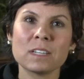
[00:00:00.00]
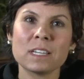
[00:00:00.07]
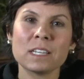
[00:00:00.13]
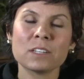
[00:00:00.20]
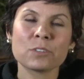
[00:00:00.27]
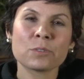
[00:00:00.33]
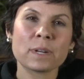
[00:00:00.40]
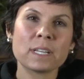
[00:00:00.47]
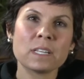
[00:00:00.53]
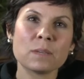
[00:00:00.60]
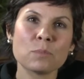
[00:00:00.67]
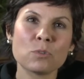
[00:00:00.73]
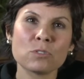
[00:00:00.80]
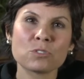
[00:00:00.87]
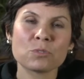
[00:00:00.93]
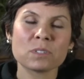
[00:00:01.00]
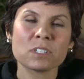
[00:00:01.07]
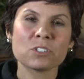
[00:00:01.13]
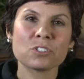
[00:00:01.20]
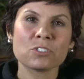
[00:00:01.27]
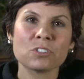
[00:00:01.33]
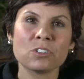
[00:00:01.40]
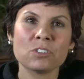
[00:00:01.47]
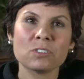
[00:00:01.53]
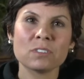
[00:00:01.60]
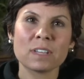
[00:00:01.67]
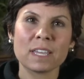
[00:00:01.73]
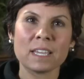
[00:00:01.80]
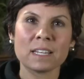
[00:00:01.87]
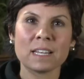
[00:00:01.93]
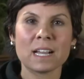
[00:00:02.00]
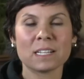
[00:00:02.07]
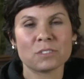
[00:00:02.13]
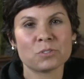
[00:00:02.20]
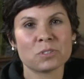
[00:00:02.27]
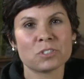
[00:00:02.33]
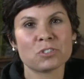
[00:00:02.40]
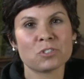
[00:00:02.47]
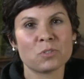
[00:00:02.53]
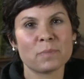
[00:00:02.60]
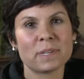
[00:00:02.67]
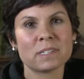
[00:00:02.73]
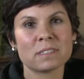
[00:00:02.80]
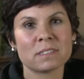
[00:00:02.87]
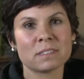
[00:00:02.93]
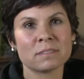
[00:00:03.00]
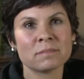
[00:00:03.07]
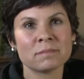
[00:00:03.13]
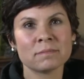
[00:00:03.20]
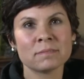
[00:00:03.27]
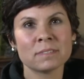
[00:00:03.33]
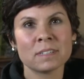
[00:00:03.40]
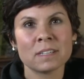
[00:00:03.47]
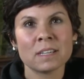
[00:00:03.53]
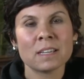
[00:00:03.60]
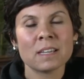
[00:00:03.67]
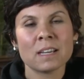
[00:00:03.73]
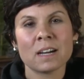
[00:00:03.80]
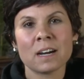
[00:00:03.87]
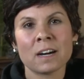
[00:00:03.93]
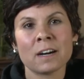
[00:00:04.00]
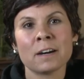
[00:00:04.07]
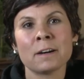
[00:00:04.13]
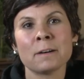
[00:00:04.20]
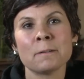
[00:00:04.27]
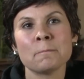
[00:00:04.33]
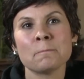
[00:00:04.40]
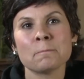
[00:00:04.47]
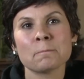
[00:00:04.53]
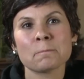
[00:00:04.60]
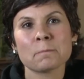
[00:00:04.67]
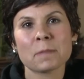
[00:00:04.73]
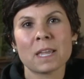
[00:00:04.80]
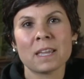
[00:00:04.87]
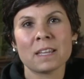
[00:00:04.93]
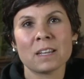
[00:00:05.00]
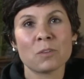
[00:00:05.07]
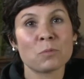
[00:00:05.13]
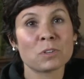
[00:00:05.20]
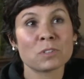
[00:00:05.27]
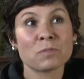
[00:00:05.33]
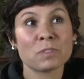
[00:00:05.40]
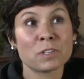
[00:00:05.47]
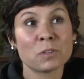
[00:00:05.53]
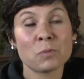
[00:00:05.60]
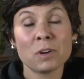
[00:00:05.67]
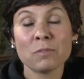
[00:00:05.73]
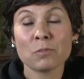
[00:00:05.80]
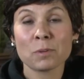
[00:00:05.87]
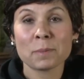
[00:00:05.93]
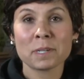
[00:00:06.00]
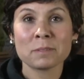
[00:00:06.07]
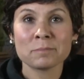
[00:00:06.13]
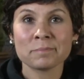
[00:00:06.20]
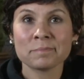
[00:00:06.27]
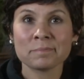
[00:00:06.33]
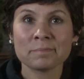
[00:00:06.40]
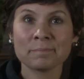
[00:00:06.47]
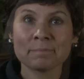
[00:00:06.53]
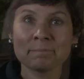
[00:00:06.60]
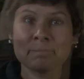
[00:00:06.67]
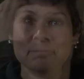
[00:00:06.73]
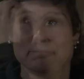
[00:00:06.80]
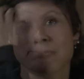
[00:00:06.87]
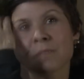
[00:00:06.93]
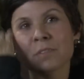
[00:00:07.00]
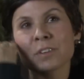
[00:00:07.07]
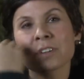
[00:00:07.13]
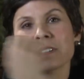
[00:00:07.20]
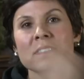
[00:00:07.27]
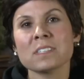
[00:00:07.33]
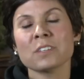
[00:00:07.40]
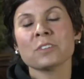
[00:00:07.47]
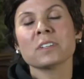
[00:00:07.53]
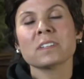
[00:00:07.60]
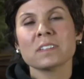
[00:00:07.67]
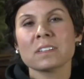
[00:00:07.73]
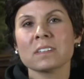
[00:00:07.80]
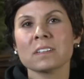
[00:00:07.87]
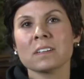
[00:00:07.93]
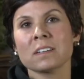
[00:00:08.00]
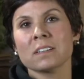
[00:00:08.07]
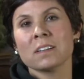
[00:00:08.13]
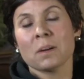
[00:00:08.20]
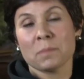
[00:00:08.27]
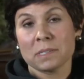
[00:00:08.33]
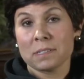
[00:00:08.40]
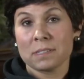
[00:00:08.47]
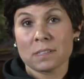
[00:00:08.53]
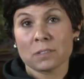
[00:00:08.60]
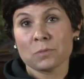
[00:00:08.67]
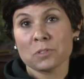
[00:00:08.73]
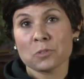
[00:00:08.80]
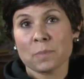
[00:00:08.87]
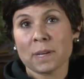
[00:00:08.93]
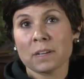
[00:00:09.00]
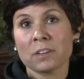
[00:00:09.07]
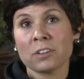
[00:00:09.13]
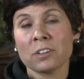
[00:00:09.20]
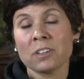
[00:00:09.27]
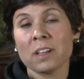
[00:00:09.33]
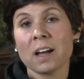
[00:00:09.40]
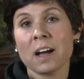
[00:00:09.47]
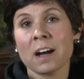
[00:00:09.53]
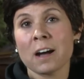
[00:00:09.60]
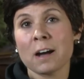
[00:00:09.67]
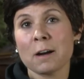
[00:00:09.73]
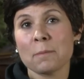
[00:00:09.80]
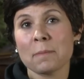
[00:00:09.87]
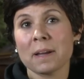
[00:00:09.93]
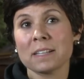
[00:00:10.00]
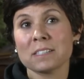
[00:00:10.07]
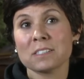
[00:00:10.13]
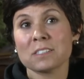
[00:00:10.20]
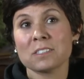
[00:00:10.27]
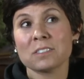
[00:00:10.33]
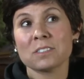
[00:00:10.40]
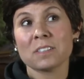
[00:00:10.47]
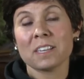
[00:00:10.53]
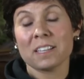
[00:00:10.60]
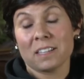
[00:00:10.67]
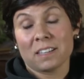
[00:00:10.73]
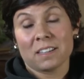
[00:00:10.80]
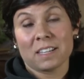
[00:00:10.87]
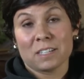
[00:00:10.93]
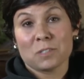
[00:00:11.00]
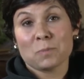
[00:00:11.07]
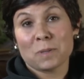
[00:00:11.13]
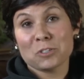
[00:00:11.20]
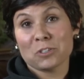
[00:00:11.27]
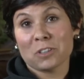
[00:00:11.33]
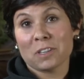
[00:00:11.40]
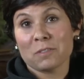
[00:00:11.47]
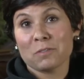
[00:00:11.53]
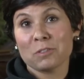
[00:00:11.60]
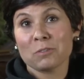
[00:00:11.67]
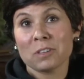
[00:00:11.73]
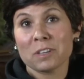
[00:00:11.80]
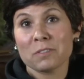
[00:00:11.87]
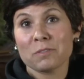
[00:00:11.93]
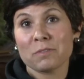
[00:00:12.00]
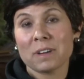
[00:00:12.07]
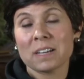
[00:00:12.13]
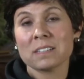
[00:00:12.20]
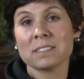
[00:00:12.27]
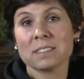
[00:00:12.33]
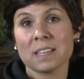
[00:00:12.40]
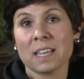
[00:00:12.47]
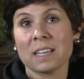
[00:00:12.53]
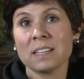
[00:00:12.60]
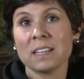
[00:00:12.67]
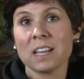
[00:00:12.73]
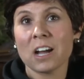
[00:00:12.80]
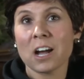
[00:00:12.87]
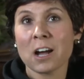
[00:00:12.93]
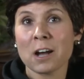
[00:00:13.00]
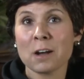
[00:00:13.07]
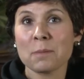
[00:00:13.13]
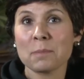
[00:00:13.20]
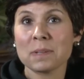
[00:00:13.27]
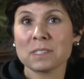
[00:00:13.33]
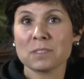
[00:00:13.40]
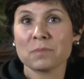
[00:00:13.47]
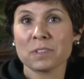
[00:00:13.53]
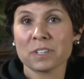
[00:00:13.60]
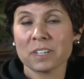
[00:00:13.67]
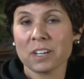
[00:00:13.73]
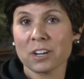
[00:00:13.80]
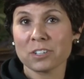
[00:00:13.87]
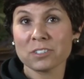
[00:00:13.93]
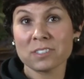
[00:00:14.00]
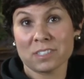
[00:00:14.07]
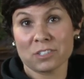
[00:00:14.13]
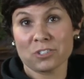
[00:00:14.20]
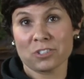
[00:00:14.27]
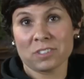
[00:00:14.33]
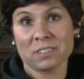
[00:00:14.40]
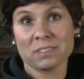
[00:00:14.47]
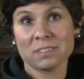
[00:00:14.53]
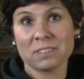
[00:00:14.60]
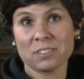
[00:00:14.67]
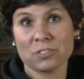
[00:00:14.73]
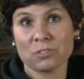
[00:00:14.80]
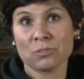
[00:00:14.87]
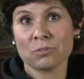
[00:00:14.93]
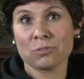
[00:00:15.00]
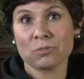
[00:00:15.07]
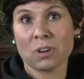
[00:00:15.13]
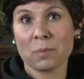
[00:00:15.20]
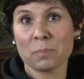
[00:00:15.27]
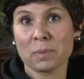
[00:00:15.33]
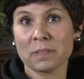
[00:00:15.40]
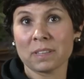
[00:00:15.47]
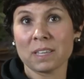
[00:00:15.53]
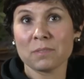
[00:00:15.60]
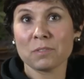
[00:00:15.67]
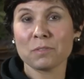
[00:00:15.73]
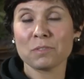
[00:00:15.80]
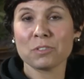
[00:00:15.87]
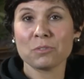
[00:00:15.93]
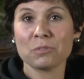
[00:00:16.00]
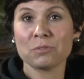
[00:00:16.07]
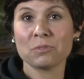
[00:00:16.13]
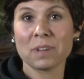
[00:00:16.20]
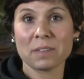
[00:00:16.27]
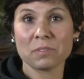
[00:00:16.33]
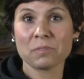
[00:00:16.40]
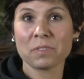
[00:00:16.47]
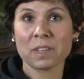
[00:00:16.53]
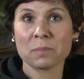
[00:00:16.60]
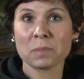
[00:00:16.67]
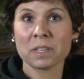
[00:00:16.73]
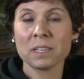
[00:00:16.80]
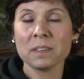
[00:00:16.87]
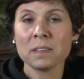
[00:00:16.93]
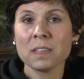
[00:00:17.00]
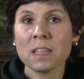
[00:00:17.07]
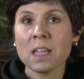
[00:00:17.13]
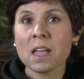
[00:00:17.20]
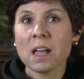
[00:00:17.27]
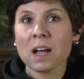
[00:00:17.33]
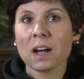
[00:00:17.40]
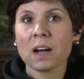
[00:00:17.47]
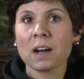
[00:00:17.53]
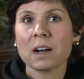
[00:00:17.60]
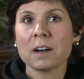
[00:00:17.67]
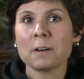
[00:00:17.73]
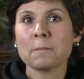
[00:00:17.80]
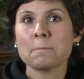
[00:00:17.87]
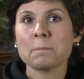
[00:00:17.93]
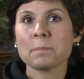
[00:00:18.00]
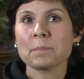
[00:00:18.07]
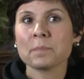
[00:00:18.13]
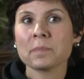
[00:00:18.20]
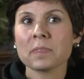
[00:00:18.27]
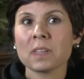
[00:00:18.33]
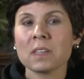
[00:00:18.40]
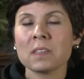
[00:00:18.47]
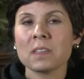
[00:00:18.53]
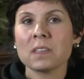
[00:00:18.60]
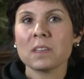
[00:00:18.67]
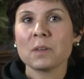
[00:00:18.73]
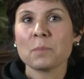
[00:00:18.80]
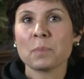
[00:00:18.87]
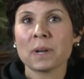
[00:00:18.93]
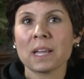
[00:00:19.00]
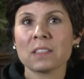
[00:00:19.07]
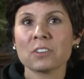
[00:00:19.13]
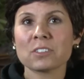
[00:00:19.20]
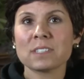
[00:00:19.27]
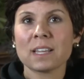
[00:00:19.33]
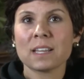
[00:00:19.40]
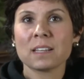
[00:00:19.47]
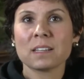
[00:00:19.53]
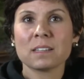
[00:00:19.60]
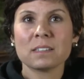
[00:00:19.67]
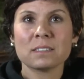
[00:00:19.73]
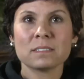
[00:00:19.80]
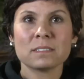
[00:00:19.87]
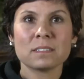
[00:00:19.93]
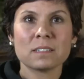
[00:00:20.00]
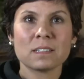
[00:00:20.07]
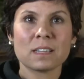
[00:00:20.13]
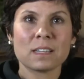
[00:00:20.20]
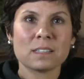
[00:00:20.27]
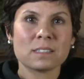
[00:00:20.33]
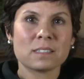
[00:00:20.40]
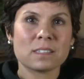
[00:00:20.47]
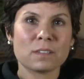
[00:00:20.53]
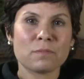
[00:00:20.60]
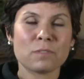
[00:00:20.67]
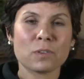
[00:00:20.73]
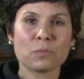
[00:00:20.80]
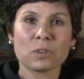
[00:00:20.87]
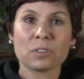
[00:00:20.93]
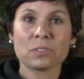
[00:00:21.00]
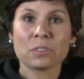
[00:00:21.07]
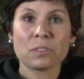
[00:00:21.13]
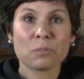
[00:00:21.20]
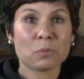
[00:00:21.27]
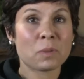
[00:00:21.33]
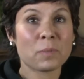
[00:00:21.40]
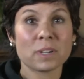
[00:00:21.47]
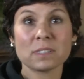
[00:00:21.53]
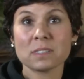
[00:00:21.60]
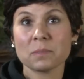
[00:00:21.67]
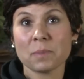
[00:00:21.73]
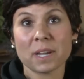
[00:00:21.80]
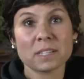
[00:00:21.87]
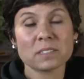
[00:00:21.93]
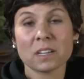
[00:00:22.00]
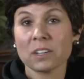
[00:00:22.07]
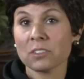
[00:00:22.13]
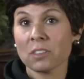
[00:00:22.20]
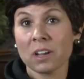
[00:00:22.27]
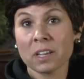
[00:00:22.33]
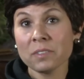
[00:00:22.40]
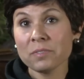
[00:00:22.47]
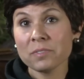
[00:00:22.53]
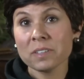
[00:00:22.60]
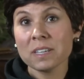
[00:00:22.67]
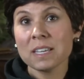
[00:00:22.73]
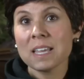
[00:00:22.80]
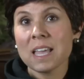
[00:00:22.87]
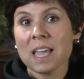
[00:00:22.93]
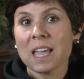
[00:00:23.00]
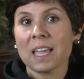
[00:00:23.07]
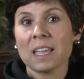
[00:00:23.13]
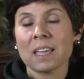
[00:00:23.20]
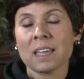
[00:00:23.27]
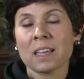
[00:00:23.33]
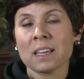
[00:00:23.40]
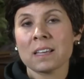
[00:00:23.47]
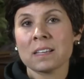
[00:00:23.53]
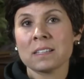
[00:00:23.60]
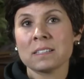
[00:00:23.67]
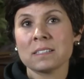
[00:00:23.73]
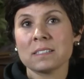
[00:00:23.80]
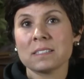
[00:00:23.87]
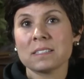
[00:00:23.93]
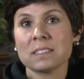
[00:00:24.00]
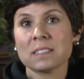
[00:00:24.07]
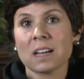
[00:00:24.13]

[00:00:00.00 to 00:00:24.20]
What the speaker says: integrating both traditional and non-traditional medicine. And it worked very well for me. If you're considering coming to Sunridge Medical, and especially if you live out of state, it's a very hard decision to up and leave if you have a family. But I looked at it as if it were 3 months of my entire life. And